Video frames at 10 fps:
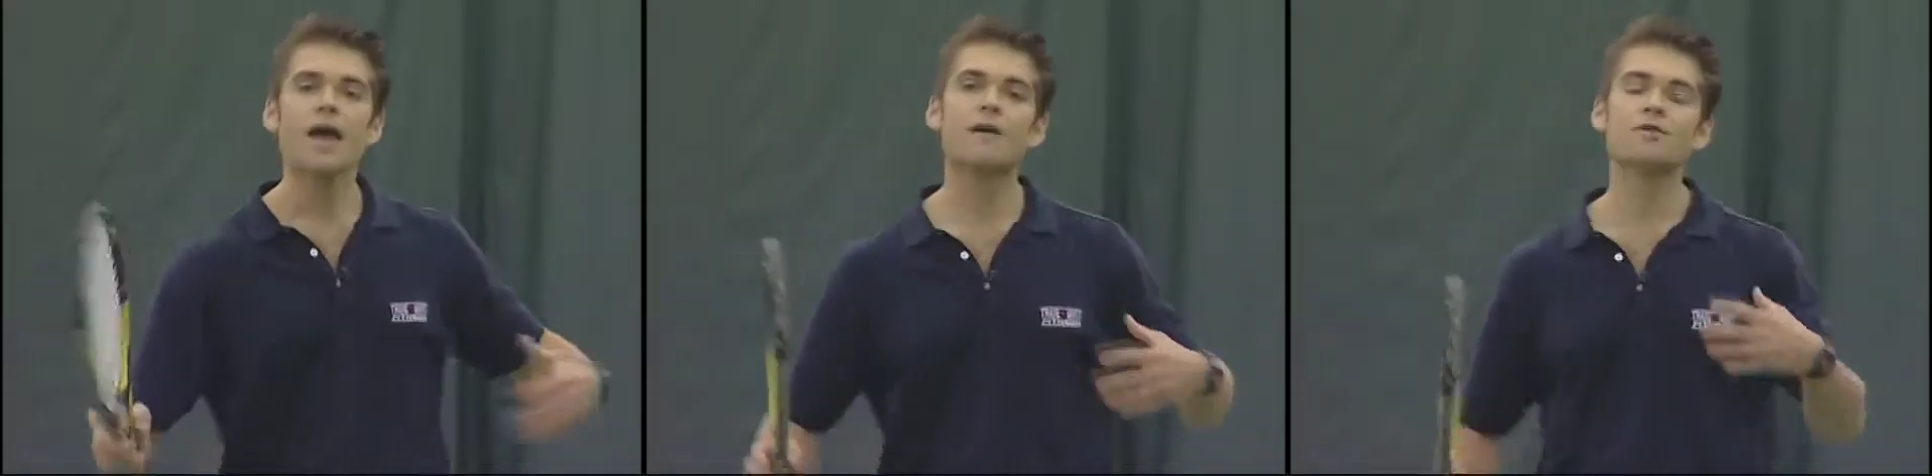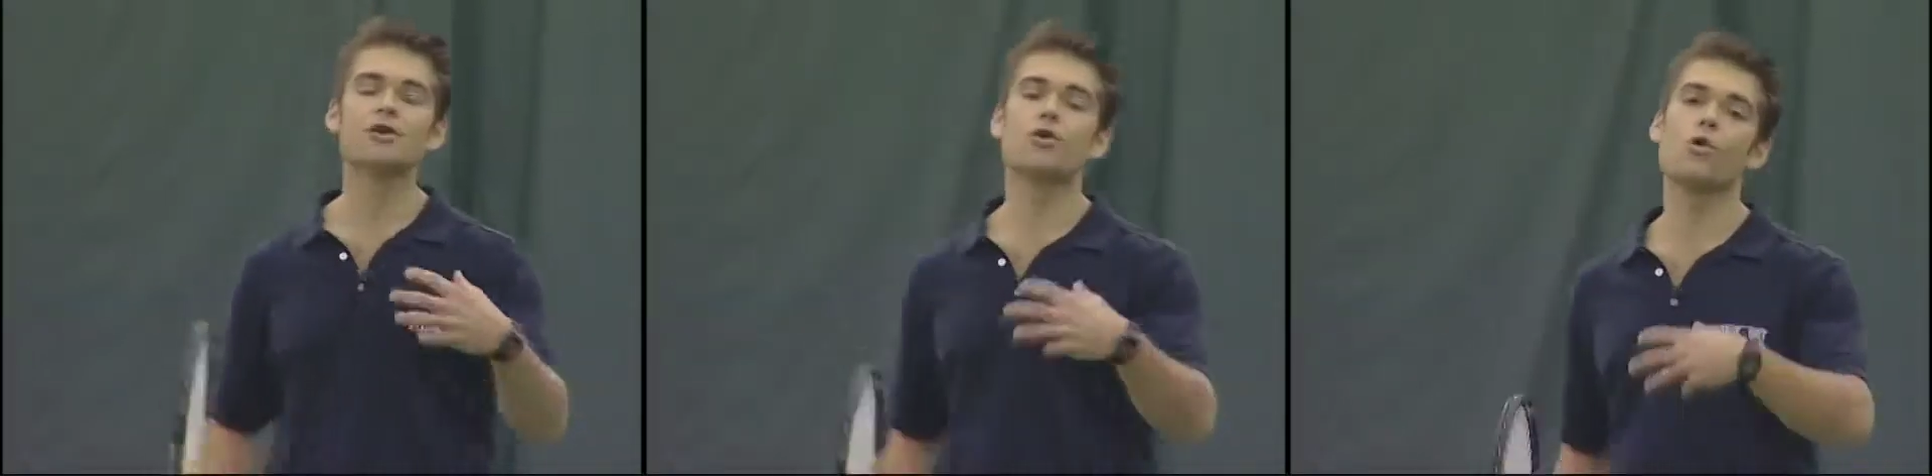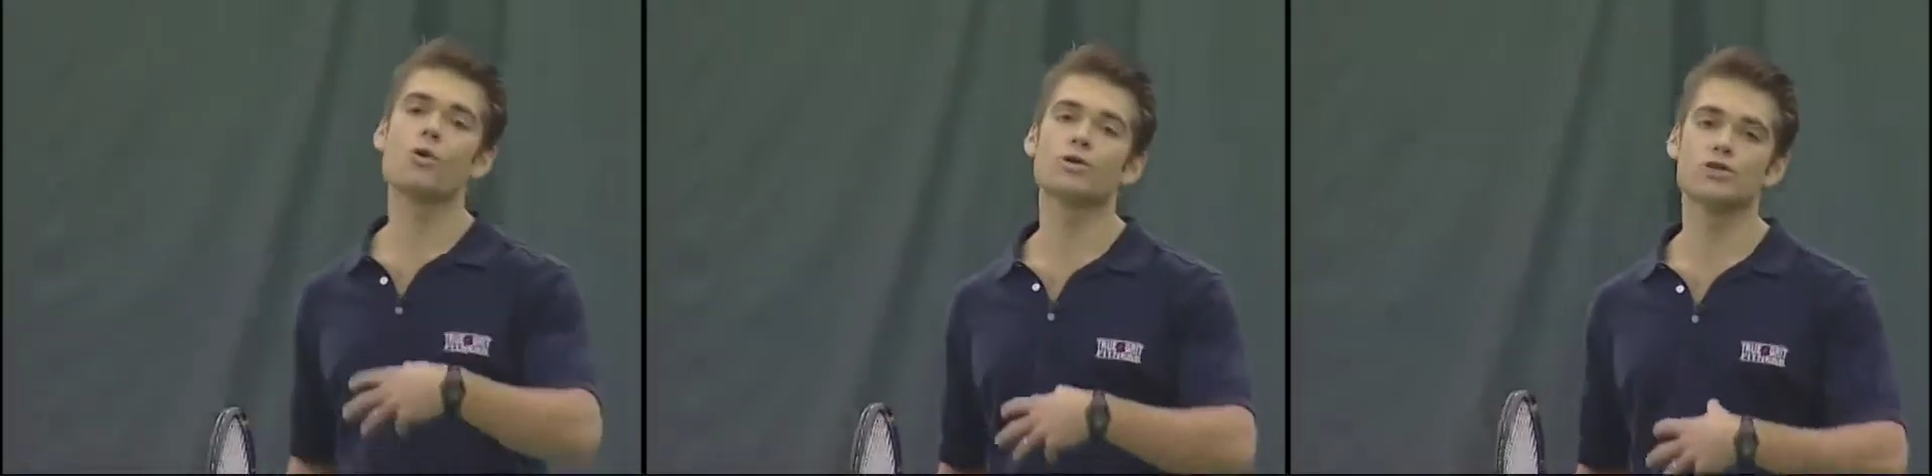If your
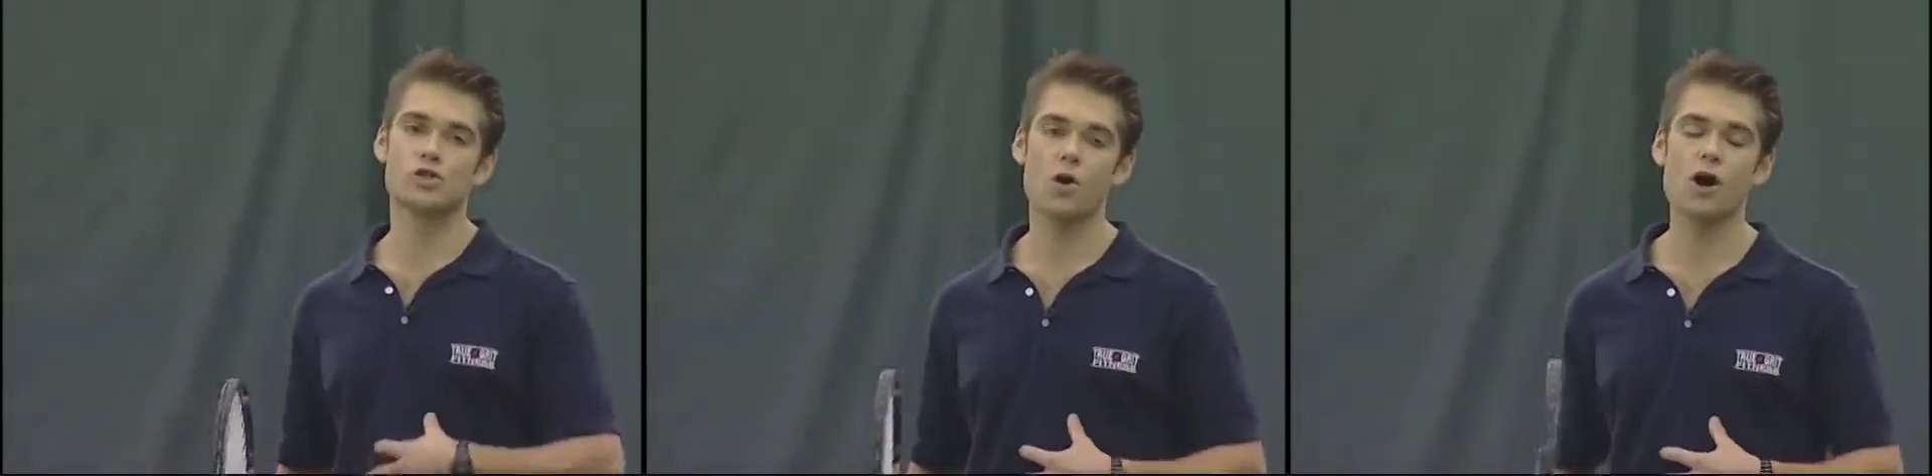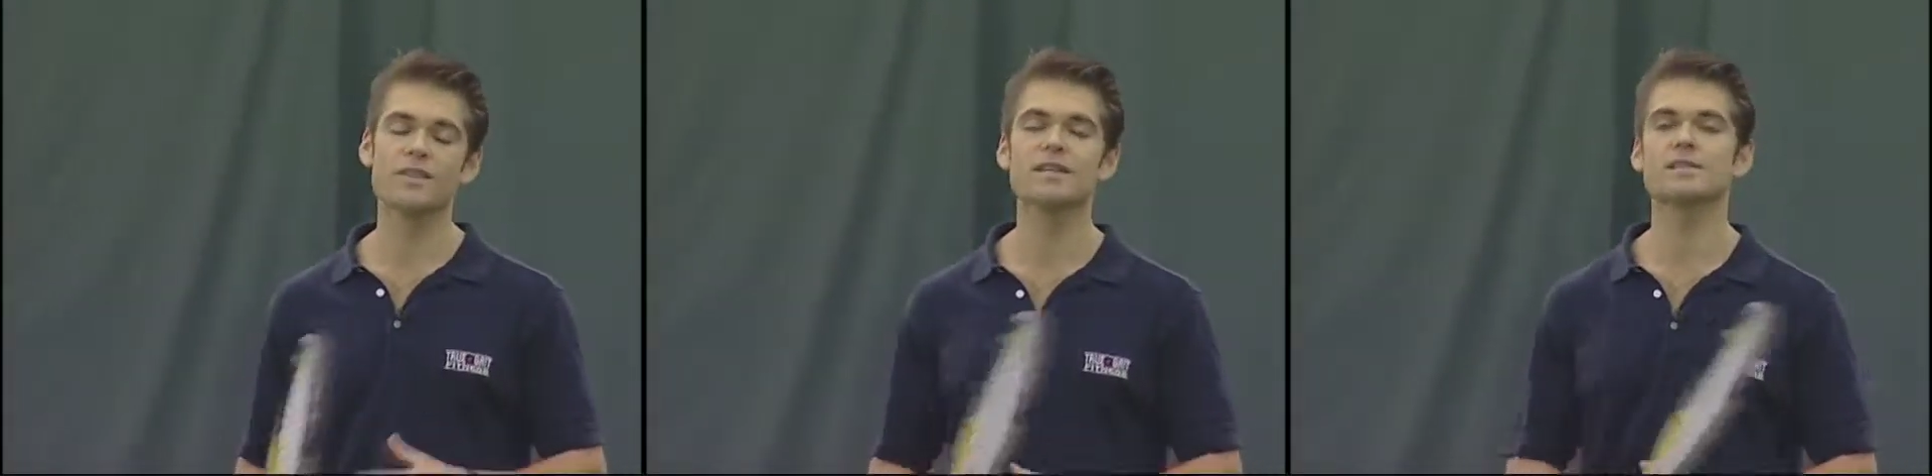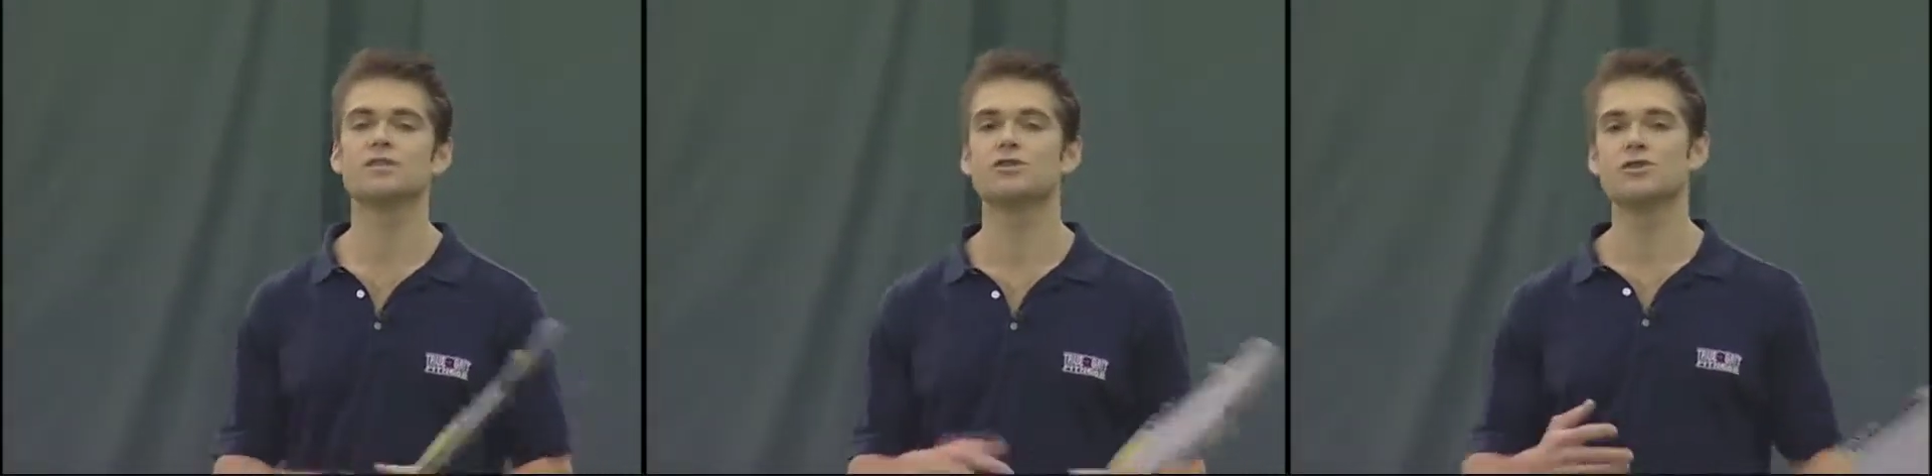core is strong,
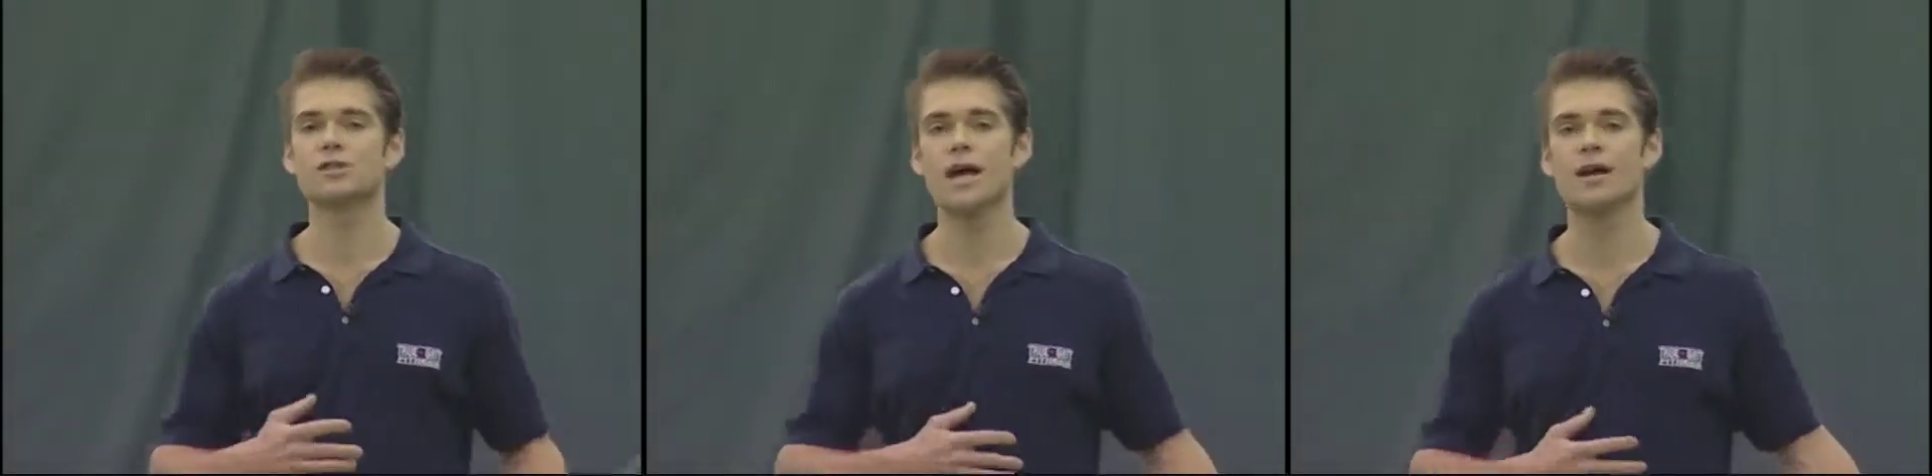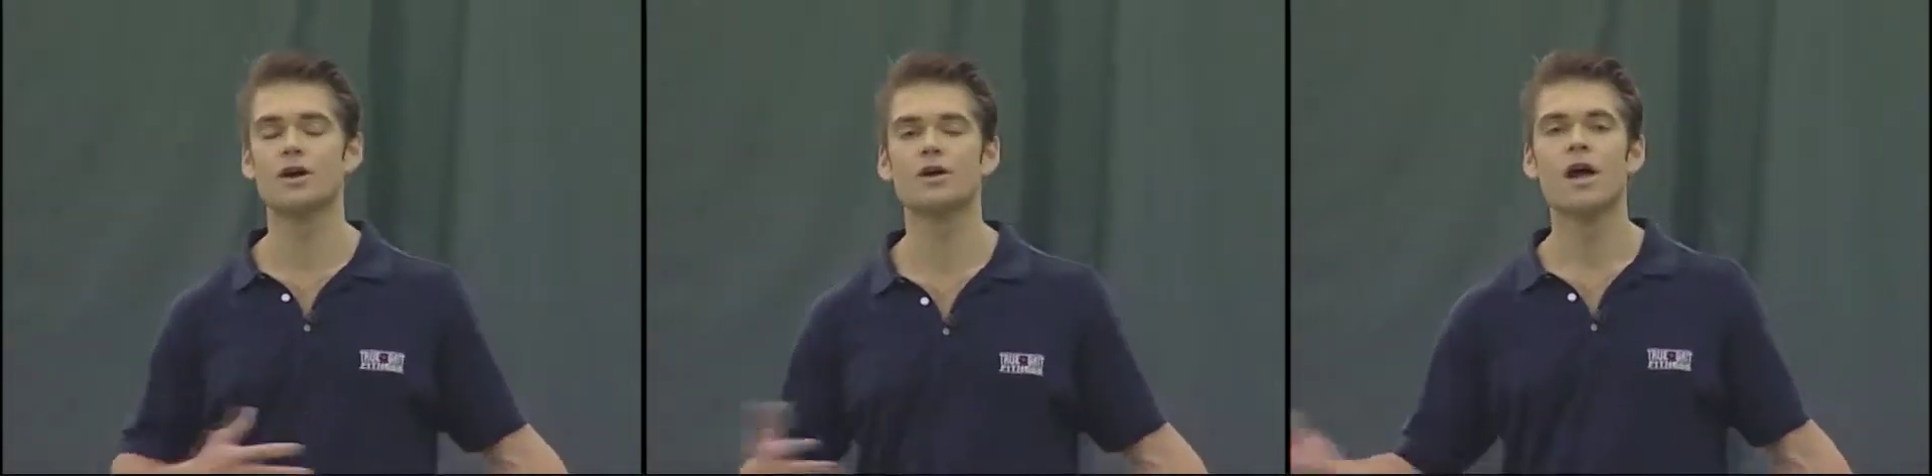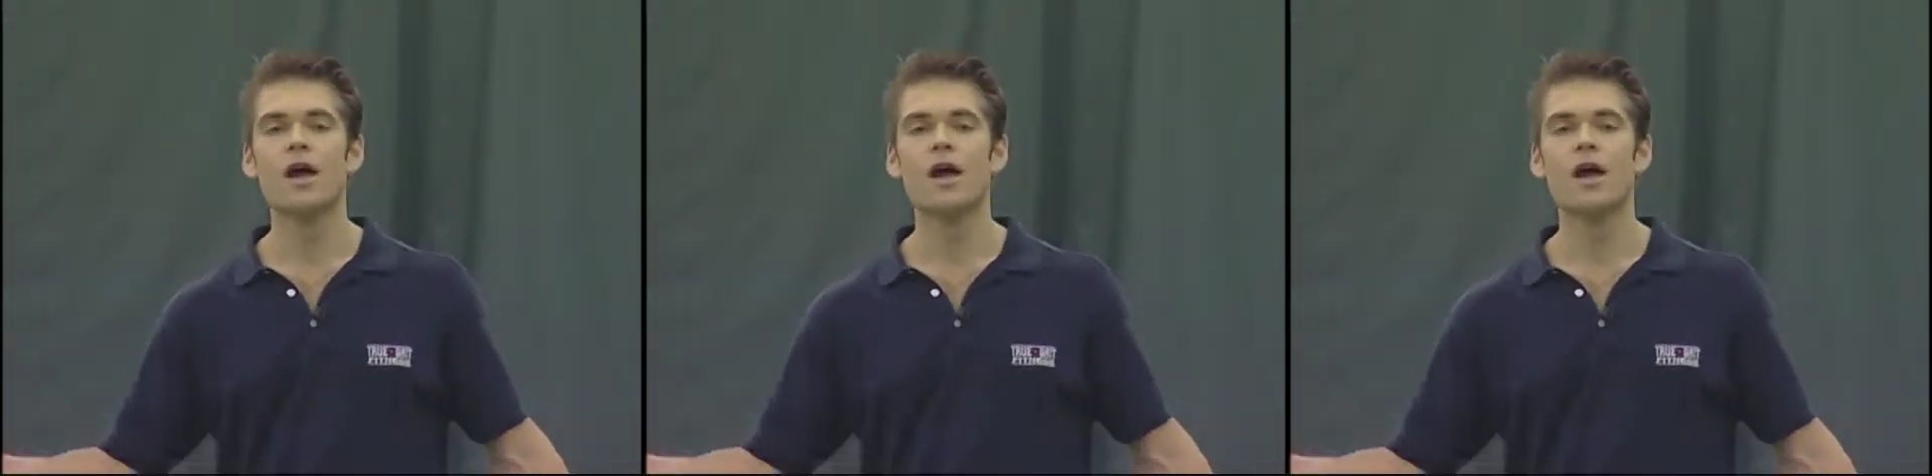this is your center.